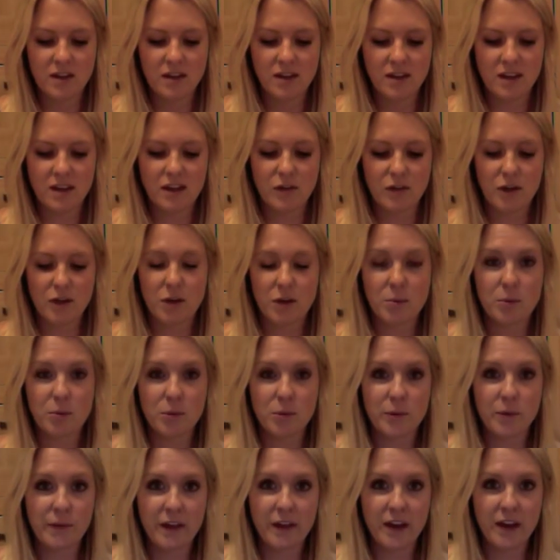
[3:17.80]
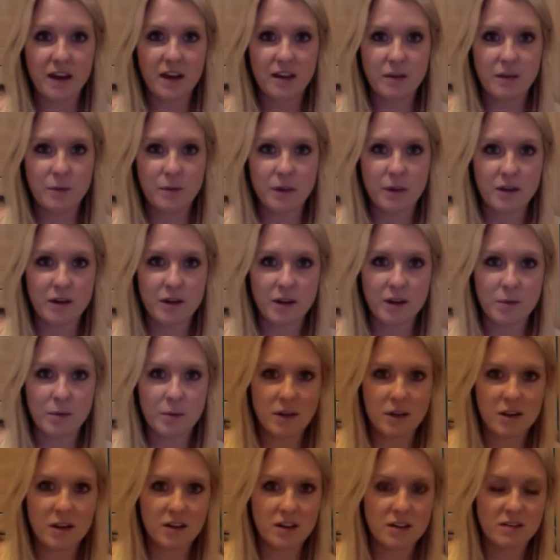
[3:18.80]
if I'd bought that, whether it had
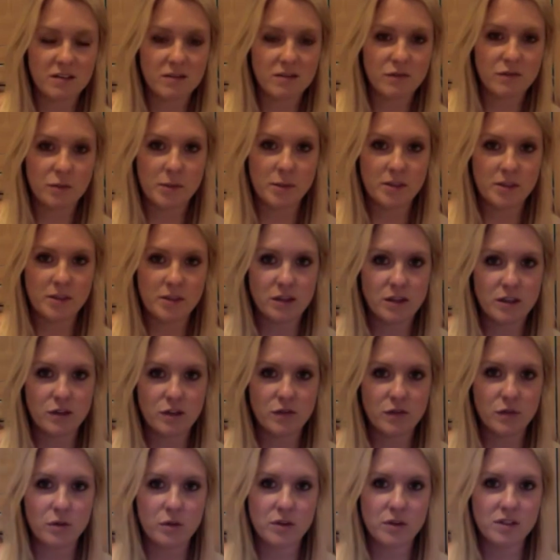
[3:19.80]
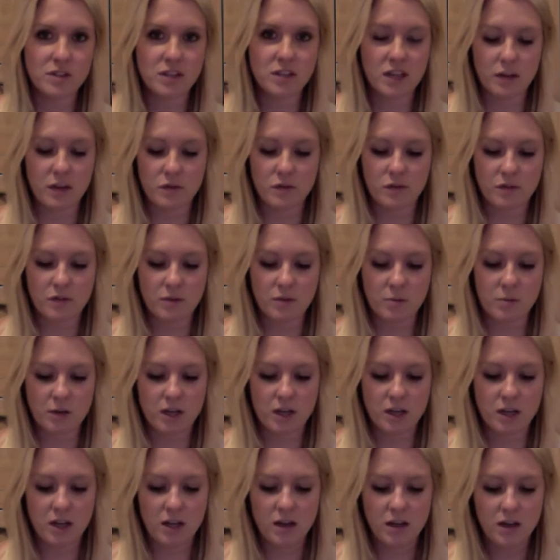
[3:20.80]
been for myself or as a gift for somebody,